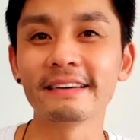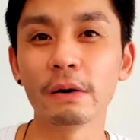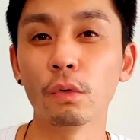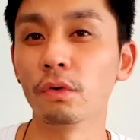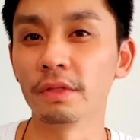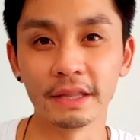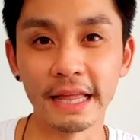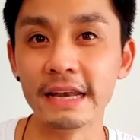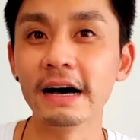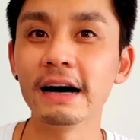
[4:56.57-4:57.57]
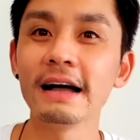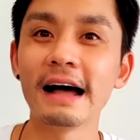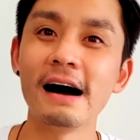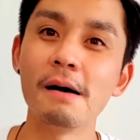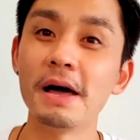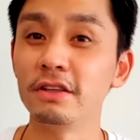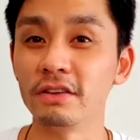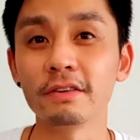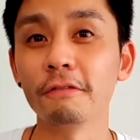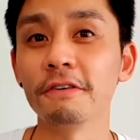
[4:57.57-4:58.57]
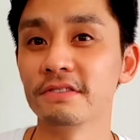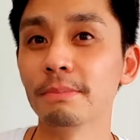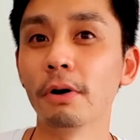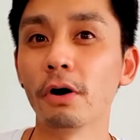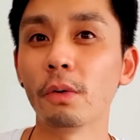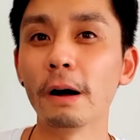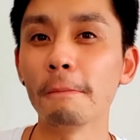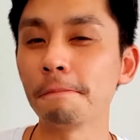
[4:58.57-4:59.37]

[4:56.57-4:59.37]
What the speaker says: or the lender and yourself as the borrower,